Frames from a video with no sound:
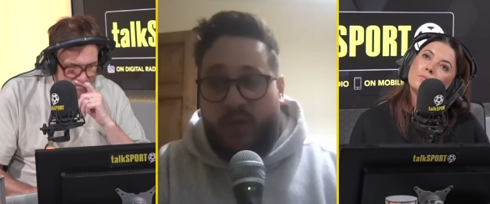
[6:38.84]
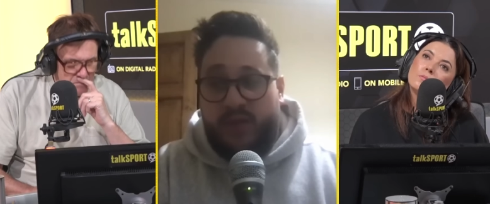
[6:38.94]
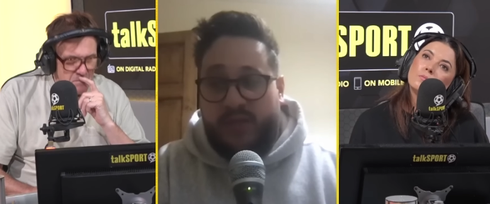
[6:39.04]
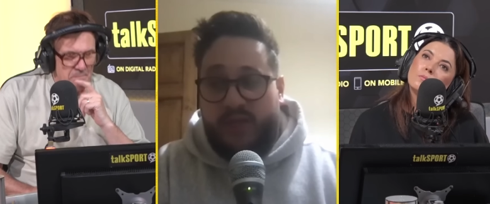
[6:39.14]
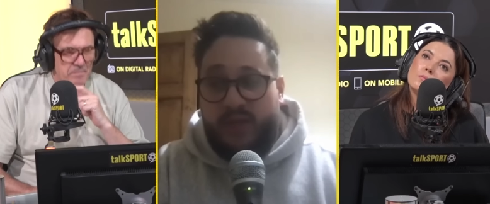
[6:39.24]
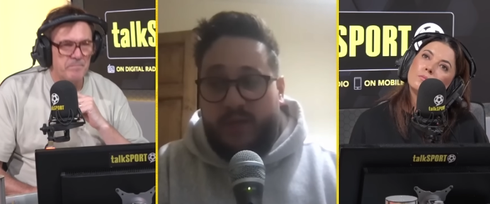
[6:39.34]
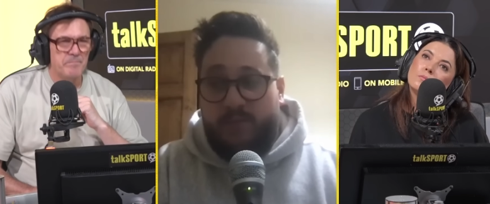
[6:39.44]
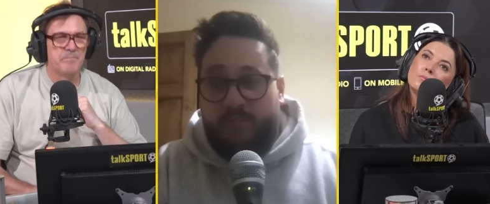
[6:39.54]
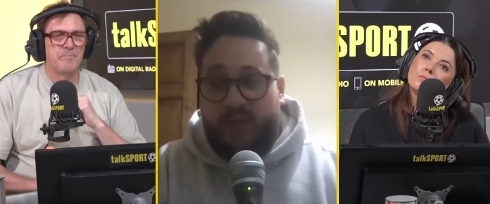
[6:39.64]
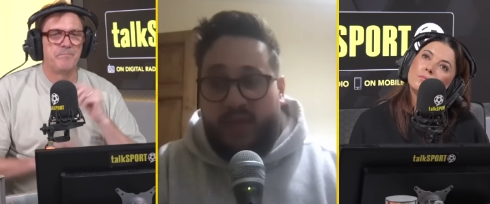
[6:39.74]
Speaker 1: has
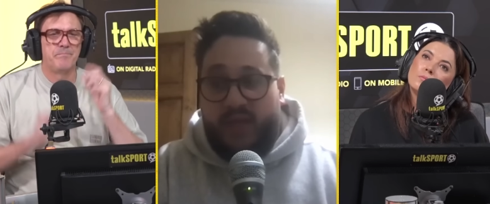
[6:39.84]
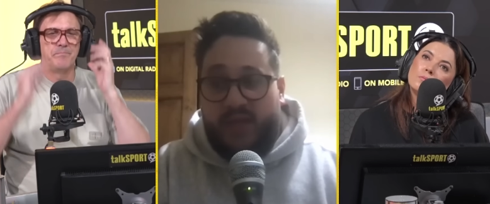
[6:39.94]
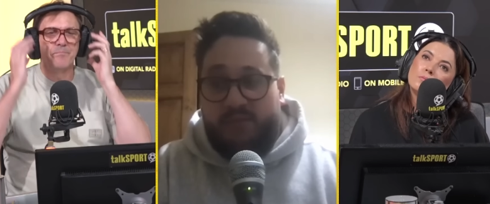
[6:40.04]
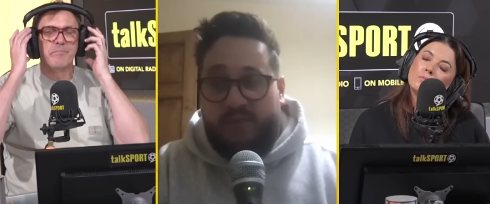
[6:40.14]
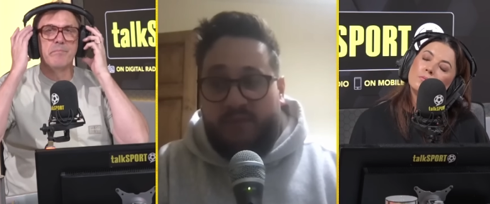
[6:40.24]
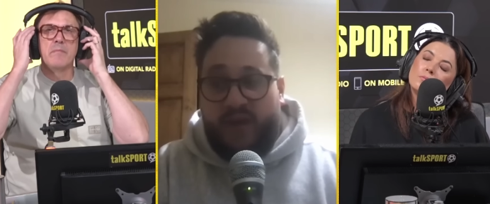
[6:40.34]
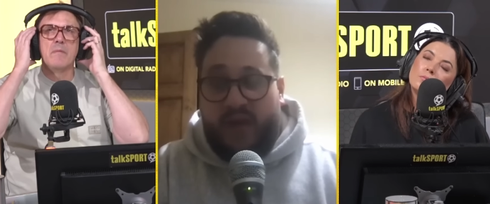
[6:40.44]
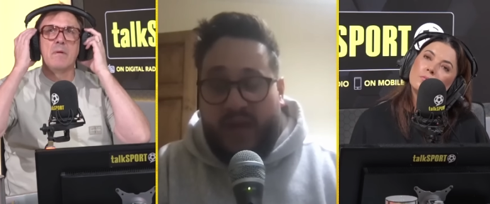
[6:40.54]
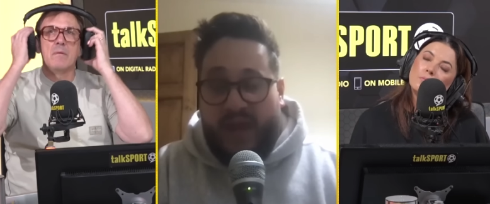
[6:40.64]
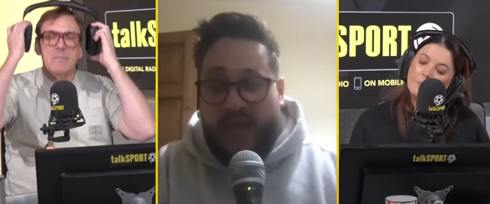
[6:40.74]
has been very
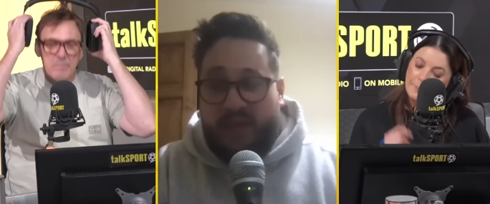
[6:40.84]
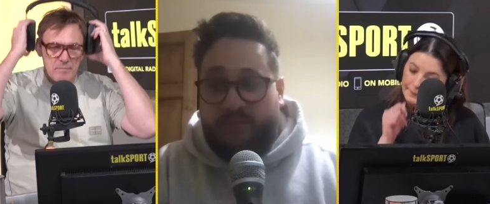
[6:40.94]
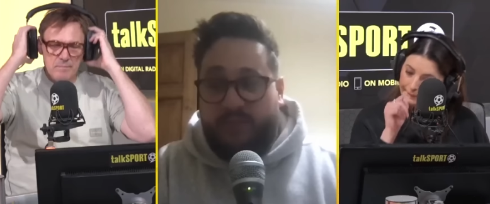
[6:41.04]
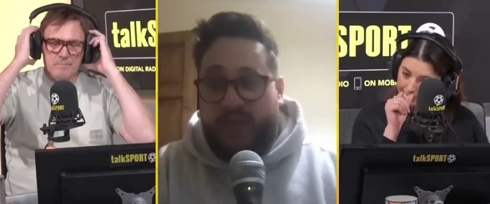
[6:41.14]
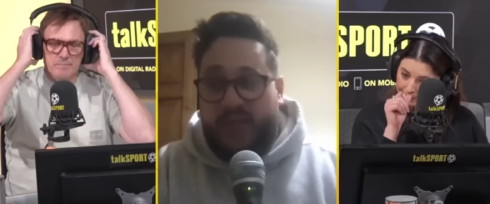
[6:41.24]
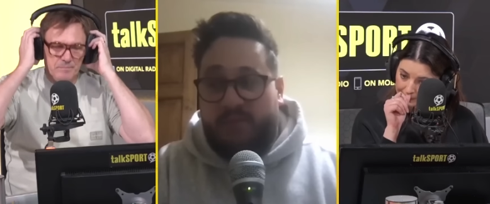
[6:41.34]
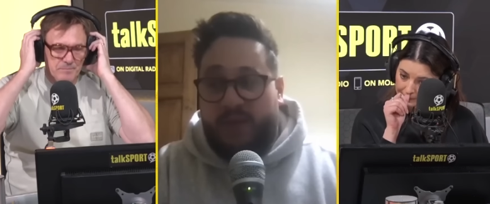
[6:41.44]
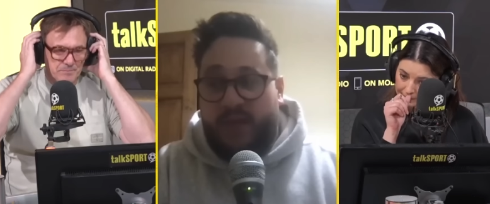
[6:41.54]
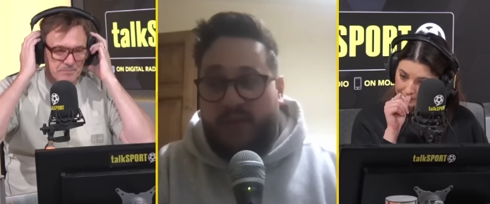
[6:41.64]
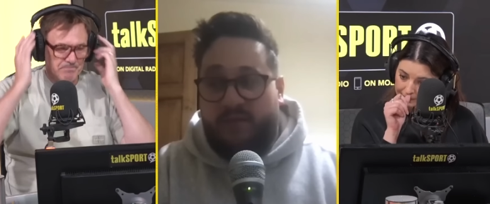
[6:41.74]
clear. He's
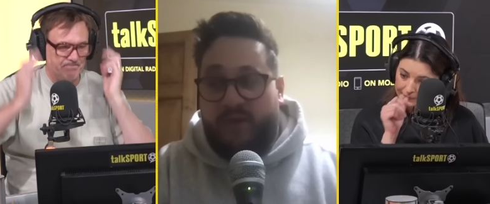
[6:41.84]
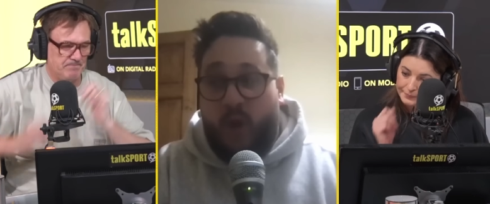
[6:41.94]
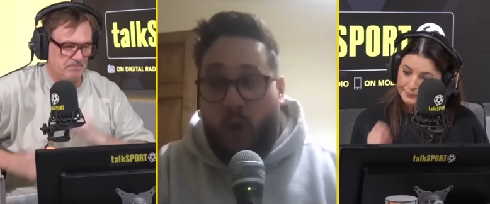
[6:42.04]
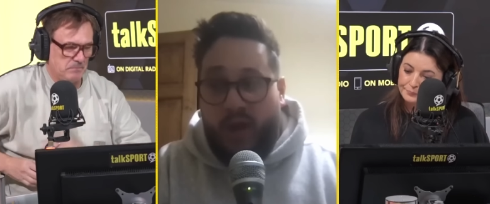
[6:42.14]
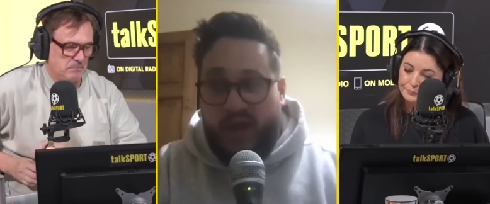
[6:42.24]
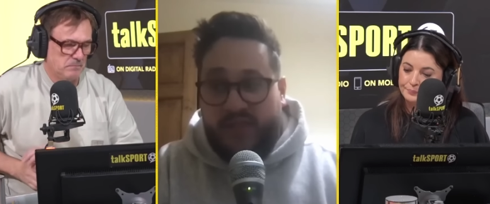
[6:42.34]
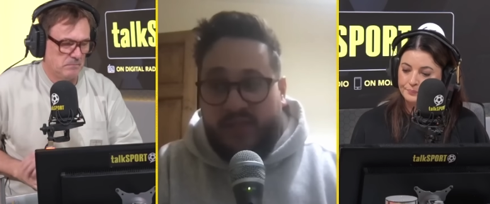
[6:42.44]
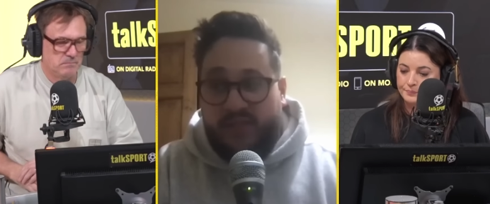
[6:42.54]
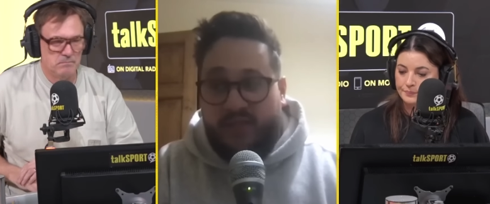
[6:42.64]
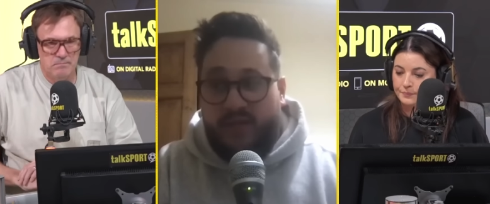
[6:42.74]
been very
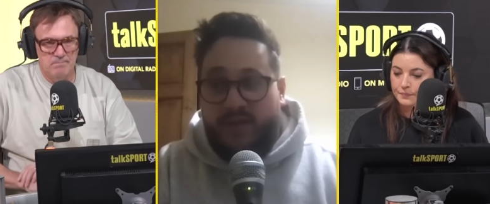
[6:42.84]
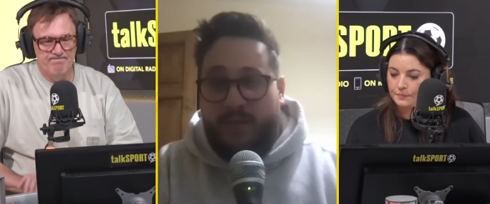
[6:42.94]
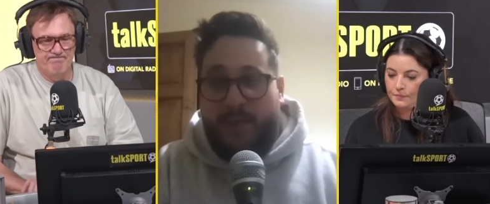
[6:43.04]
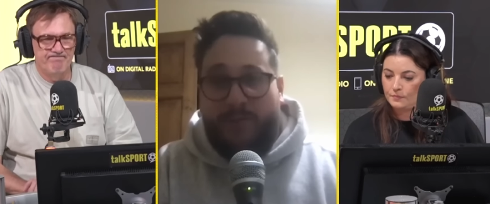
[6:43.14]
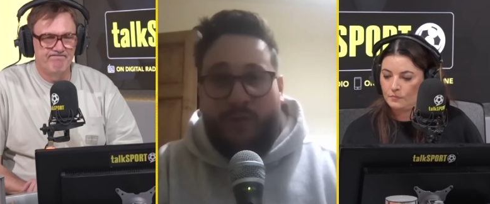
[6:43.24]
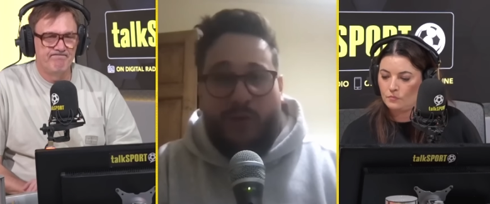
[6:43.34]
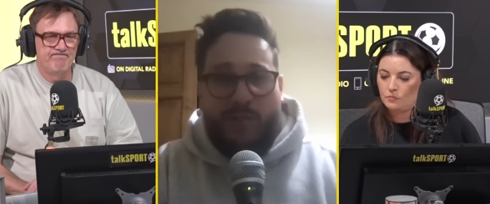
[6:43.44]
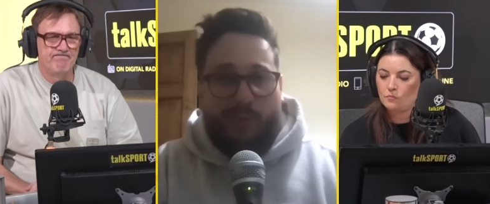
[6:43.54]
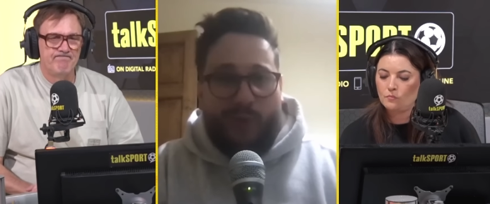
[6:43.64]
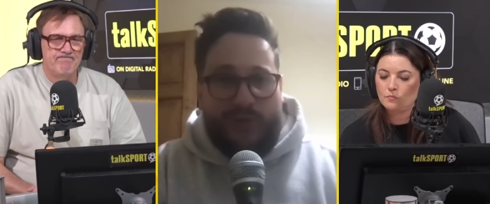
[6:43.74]
honest. People have called
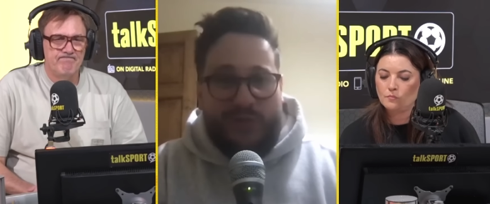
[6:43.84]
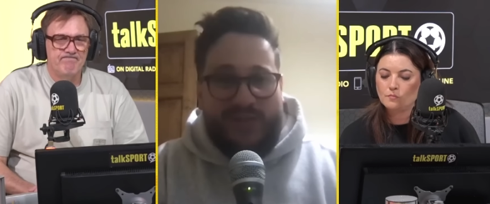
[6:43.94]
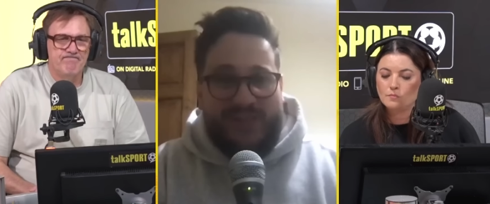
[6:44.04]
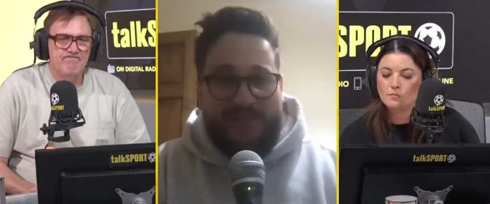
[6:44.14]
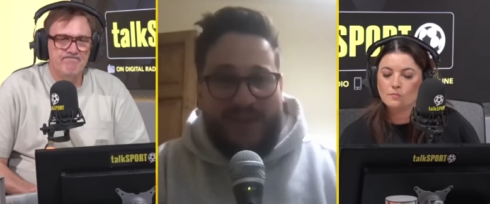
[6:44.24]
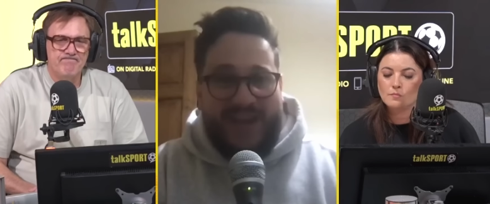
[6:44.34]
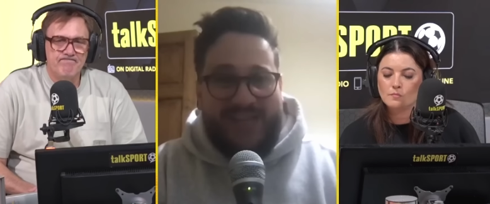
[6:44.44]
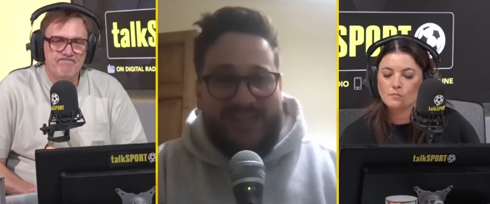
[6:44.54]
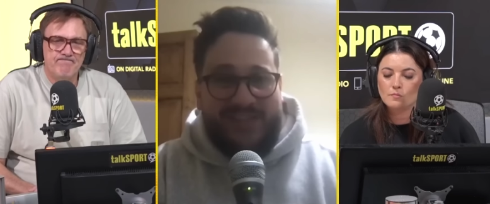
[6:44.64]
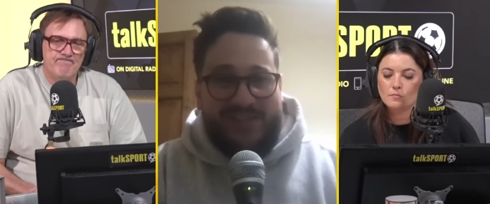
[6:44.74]
it brutal in some
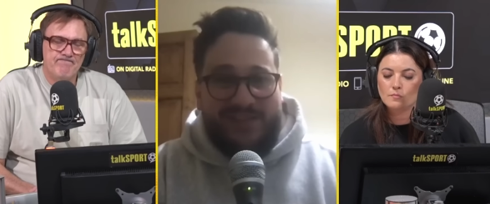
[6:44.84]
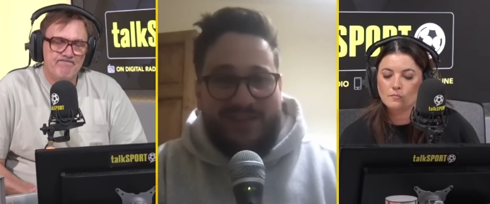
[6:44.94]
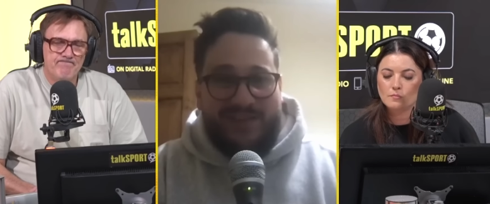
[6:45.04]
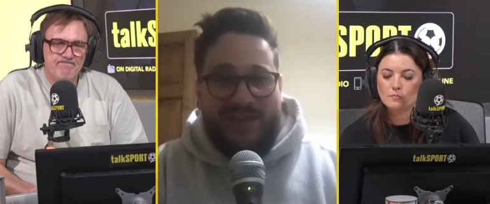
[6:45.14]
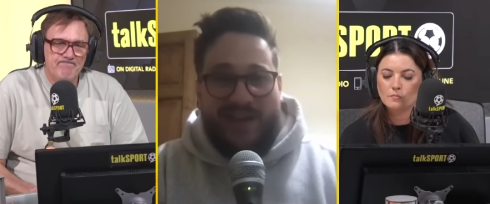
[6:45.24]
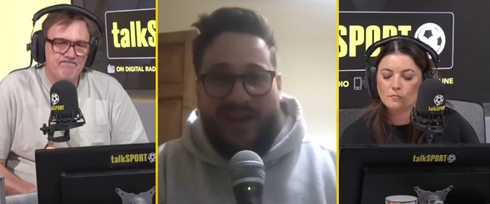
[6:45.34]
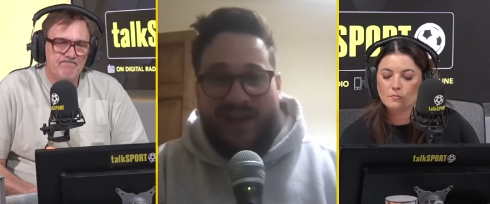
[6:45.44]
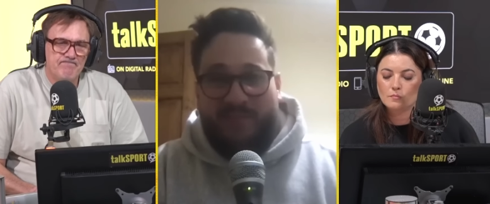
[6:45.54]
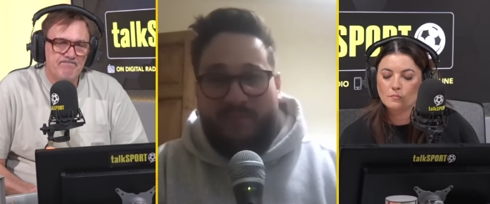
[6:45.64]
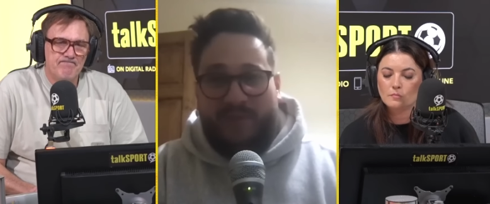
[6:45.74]
cases.
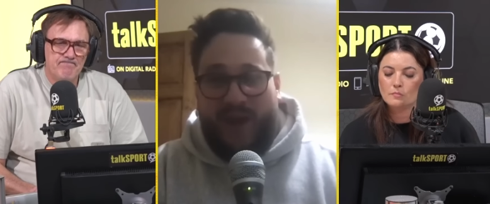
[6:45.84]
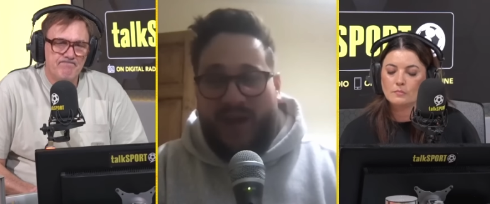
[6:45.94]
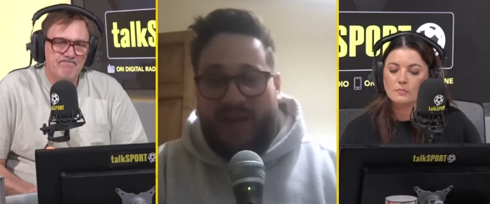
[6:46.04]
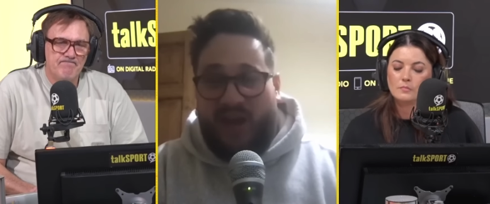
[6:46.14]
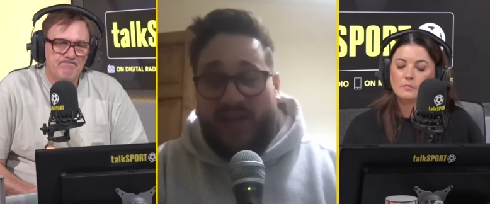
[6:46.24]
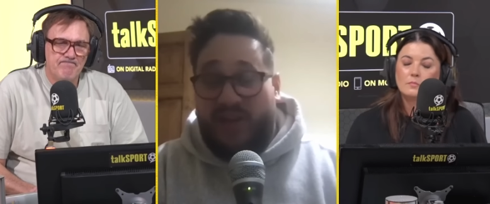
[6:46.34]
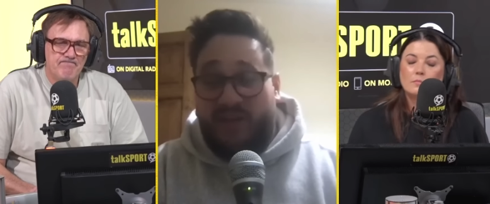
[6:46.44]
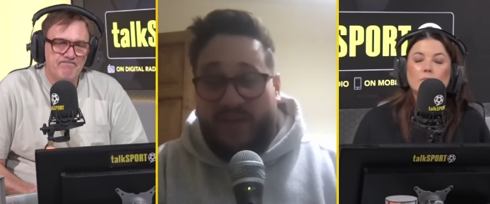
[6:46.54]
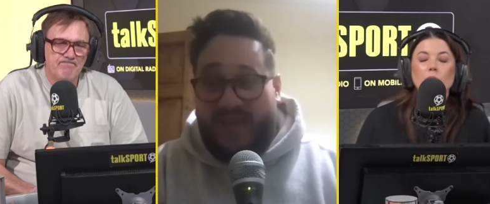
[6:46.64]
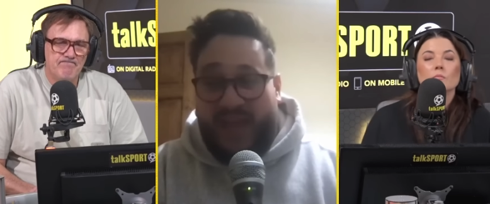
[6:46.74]
Um, I I
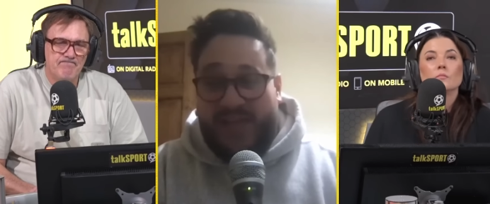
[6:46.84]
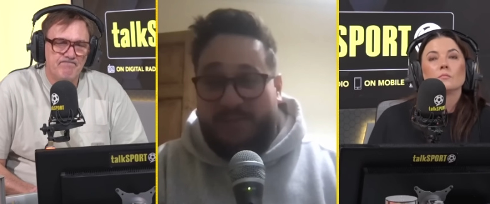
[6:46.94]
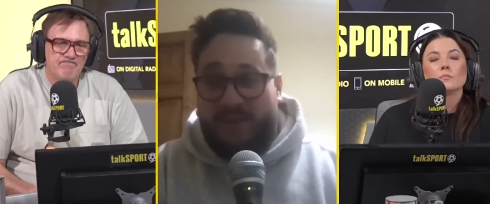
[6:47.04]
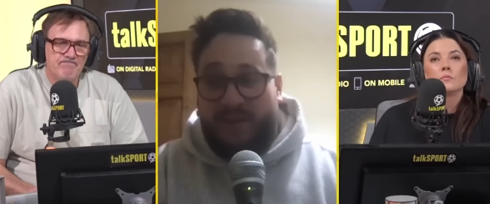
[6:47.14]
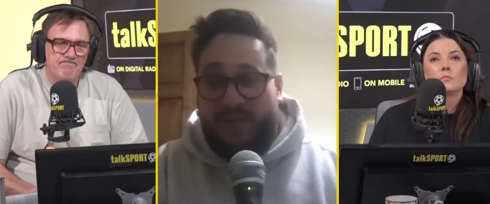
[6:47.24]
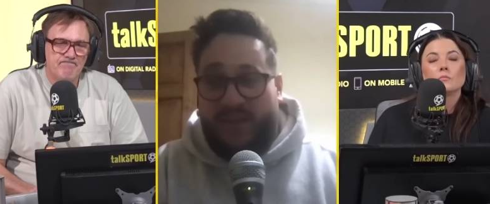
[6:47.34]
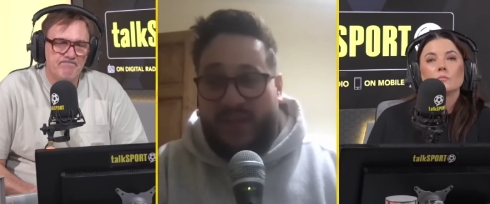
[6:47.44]
don't think it has been. I think